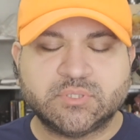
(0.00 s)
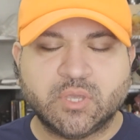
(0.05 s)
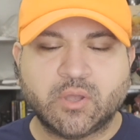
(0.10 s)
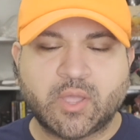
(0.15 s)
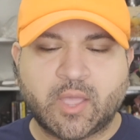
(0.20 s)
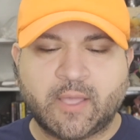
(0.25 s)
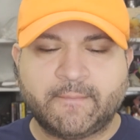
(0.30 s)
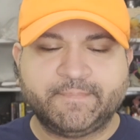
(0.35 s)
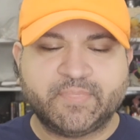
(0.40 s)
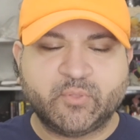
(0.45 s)

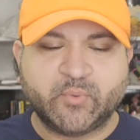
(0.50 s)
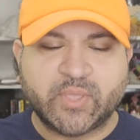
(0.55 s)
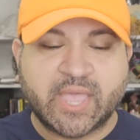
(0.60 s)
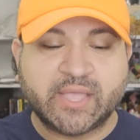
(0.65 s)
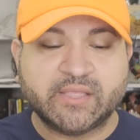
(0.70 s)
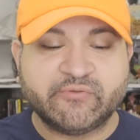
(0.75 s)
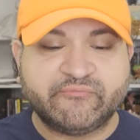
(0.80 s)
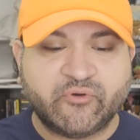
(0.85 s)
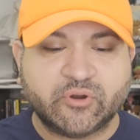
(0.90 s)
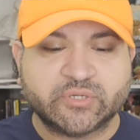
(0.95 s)
okay, we
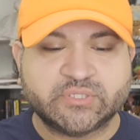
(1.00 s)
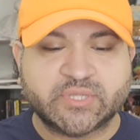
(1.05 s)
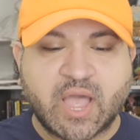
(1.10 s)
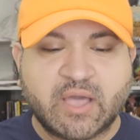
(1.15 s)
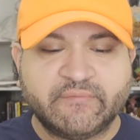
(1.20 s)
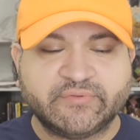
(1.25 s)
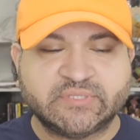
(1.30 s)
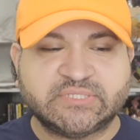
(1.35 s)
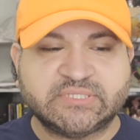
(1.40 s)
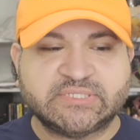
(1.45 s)
can't afford to
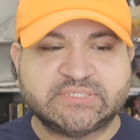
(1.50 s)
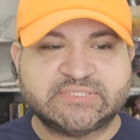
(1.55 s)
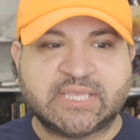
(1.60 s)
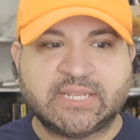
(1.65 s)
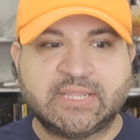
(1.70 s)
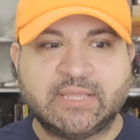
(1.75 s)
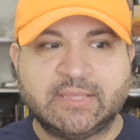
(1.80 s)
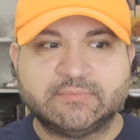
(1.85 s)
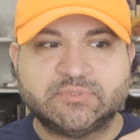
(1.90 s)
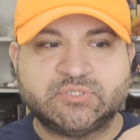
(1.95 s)
obviously
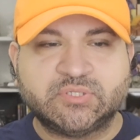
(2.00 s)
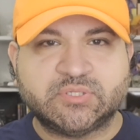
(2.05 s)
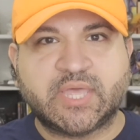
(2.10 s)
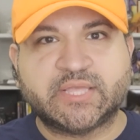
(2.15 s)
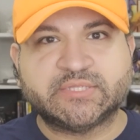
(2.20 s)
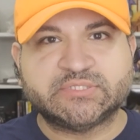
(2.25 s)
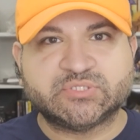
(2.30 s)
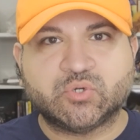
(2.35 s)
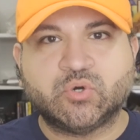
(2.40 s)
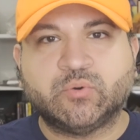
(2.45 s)
send him to
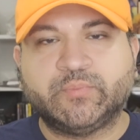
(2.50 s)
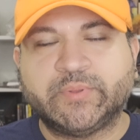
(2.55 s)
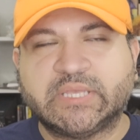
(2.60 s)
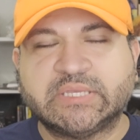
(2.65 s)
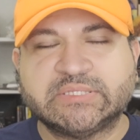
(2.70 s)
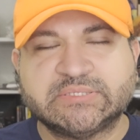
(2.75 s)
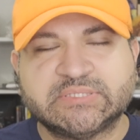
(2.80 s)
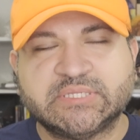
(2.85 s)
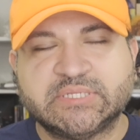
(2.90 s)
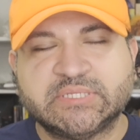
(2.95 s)
that school
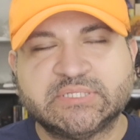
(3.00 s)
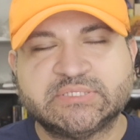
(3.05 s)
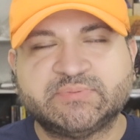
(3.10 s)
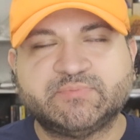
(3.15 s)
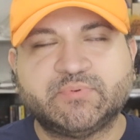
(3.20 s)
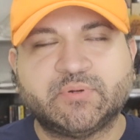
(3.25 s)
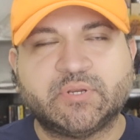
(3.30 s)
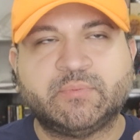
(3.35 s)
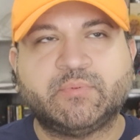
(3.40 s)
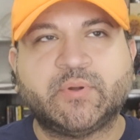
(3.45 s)
because it is
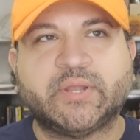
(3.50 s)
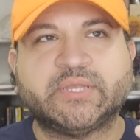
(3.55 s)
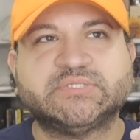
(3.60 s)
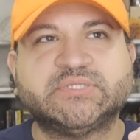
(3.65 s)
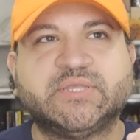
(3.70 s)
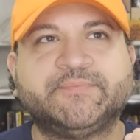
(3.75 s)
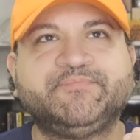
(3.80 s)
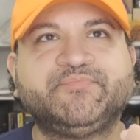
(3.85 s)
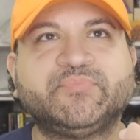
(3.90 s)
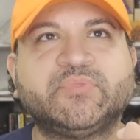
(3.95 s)
pretty
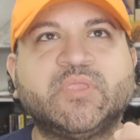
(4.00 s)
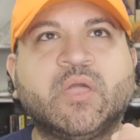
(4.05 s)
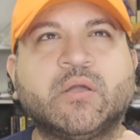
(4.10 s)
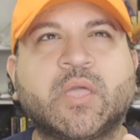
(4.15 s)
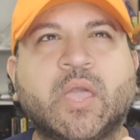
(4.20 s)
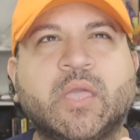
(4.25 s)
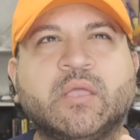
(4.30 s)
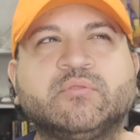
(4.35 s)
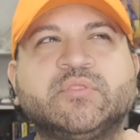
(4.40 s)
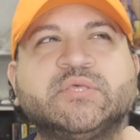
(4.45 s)
pricey. Now,
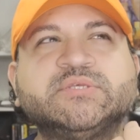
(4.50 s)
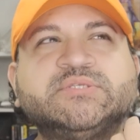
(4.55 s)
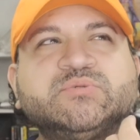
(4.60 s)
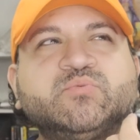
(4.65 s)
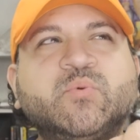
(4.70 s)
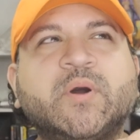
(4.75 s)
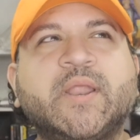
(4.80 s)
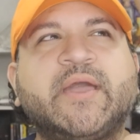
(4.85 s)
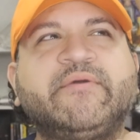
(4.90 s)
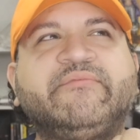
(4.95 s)
okay, this
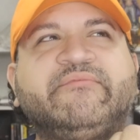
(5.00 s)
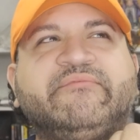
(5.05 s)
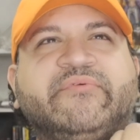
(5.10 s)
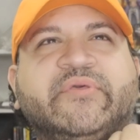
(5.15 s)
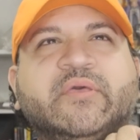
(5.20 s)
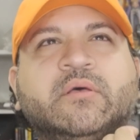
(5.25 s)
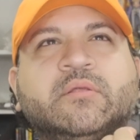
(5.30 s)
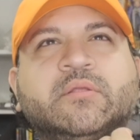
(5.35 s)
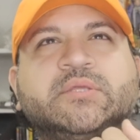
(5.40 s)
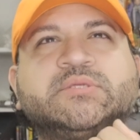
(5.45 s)
is what I
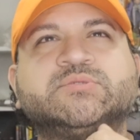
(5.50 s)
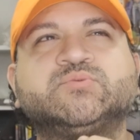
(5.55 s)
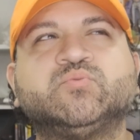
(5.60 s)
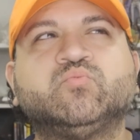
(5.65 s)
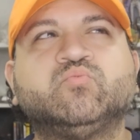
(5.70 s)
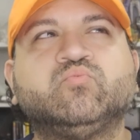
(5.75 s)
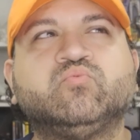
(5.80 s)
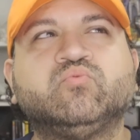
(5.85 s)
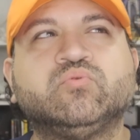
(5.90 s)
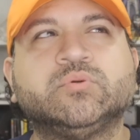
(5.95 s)
feel is
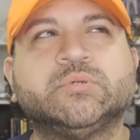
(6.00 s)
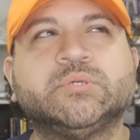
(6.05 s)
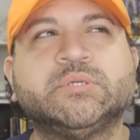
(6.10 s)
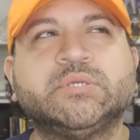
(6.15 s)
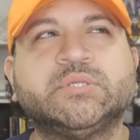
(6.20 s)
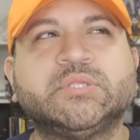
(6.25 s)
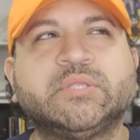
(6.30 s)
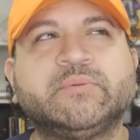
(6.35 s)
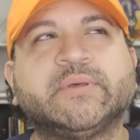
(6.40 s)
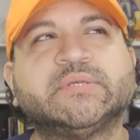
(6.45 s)

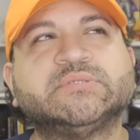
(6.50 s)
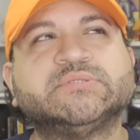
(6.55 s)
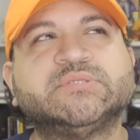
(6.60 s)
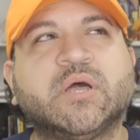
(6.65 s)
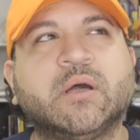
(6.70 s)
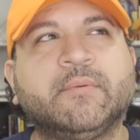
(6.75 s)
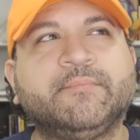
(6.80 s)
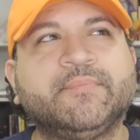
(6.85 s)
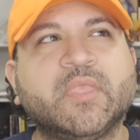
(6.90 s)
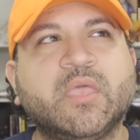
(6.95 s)
really messed
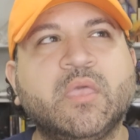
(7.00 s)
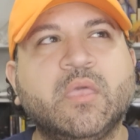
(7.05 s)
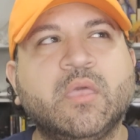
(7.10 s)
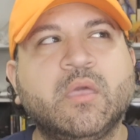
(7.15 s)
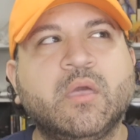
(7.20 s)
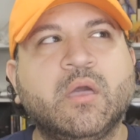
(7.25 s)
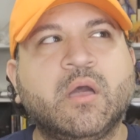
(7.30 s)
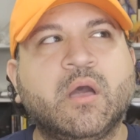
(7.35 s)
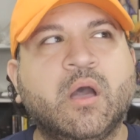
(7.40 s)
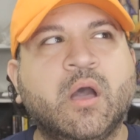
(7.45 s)
up.
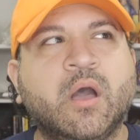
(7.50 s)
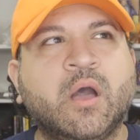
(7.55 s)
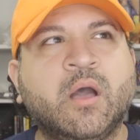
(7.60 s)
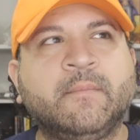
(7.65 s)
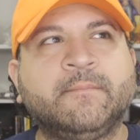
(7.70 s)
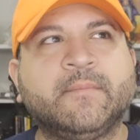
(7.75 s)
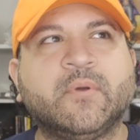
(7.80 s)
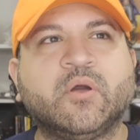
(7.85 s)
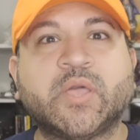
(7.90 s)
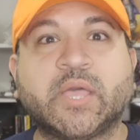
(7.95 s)

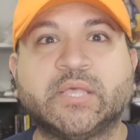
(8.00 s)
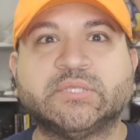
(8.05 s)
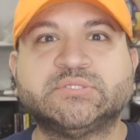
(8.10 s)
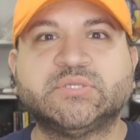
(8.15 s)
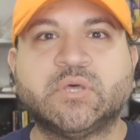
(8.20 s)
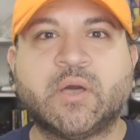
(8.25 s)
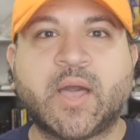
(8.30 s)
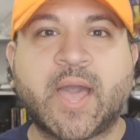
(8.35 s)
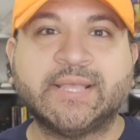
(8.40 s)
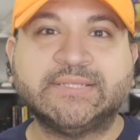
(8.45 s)
Okay,
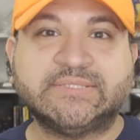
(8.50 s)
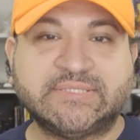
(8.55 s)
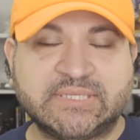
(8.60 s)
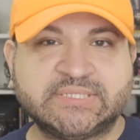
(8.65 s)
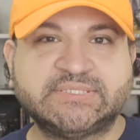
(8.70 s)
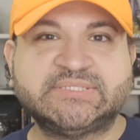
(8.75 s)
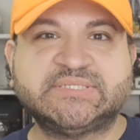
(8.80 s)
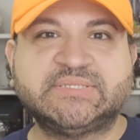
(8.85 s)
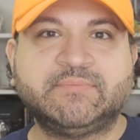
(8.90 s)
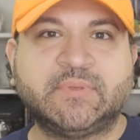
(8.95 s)
so I
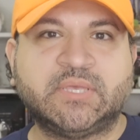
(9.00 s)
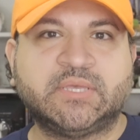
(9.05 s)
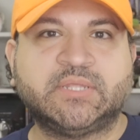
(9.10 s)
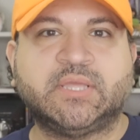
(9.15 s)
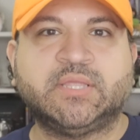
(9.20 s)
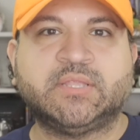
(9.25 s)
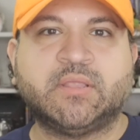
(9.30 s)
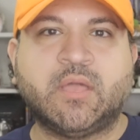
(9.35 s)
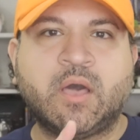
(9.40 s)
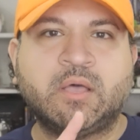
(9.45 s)
did
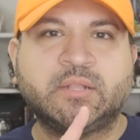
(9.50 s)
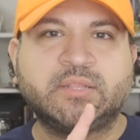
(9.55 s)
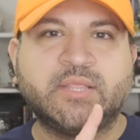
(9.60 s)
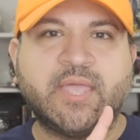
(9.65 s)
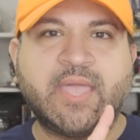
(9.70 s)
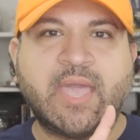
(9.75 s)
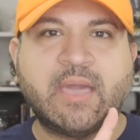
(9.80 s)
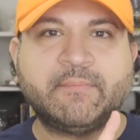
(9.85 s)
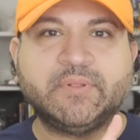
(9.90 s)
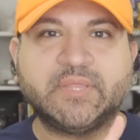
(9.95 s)
submit an
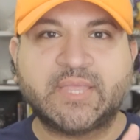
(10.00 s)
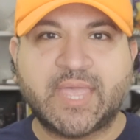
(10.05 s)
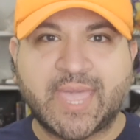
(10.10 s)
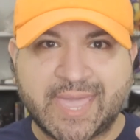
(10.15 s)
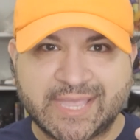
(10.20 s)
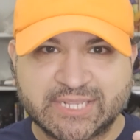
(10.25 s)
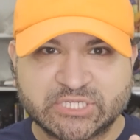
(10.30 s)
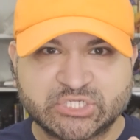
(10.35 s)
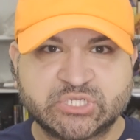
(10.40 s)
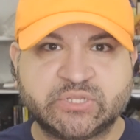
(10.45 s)
online
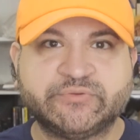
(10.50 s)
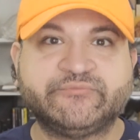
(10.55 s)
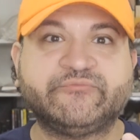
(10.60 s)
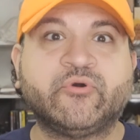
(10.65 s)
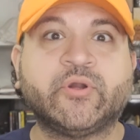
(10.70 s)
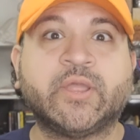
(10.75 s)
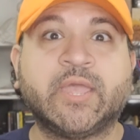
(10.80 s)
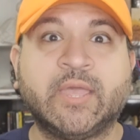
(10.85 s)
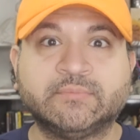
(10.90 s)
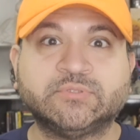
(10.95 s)
application
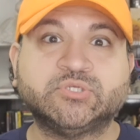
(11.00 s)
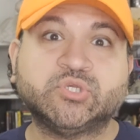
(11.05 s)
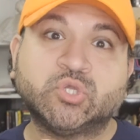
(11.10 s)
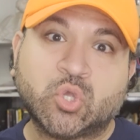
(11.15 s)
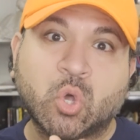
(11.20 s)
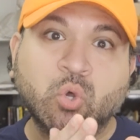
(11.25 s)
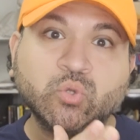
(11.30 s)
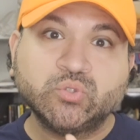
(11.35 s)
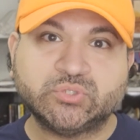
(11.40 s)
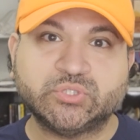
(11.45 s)
for him to
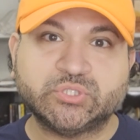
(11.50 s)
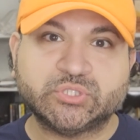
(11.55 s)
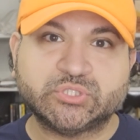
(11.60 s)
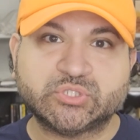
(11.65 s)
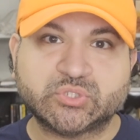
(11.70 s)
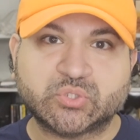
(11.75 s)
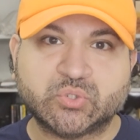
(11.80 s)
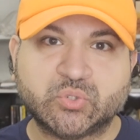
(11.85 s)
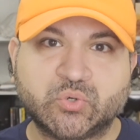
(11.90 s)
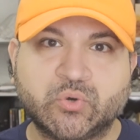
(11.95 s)
go to the
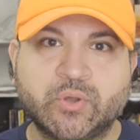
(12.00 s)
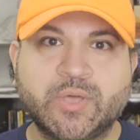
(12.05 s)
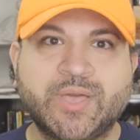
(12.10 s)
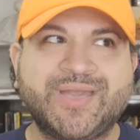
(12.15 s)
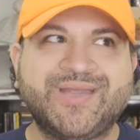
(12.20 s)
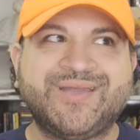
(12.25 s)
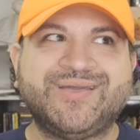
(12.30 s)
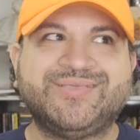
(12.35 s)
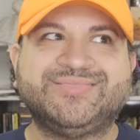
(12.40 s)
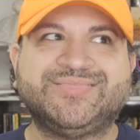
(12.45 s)
school
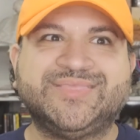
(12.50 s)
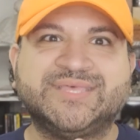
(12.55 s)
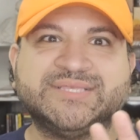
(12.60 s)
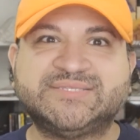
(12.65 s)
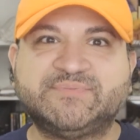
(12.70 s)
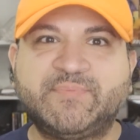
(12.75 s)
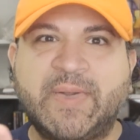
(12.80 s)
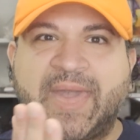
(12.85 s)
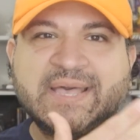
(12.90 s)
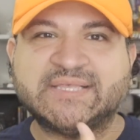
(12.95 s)

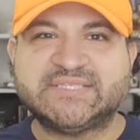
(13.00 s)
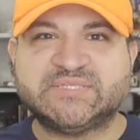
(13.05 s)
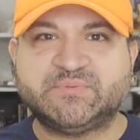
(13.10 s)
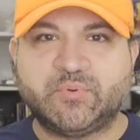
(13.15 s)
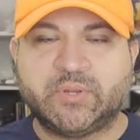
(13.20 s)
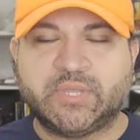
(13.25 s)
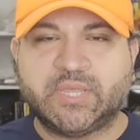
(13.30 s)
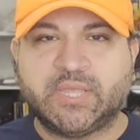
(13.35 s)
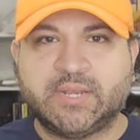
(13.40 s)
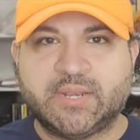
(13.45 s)
this past
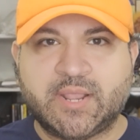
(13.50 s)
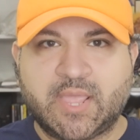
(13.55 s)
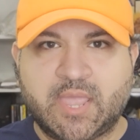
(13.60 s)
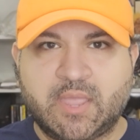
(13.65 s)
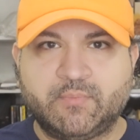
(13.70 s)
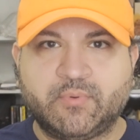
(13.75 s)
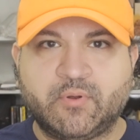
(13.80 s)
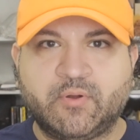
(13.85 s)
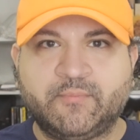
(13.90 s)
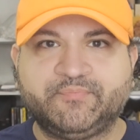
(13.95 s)
spring in
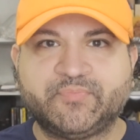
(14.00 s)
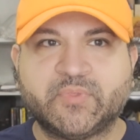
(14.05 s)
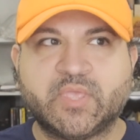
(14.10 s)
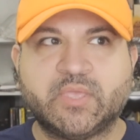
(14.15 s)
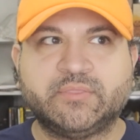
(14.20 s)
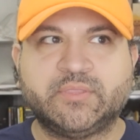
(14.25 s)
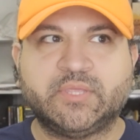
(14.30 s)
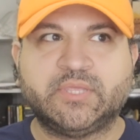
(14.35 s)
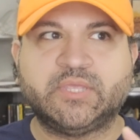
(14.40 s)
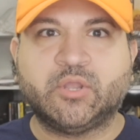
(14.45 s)
April.
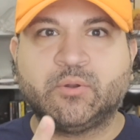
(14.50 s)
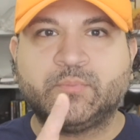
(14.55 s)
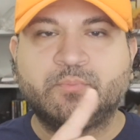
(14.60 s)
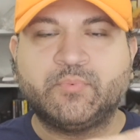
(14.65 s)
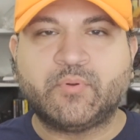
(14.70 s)
The year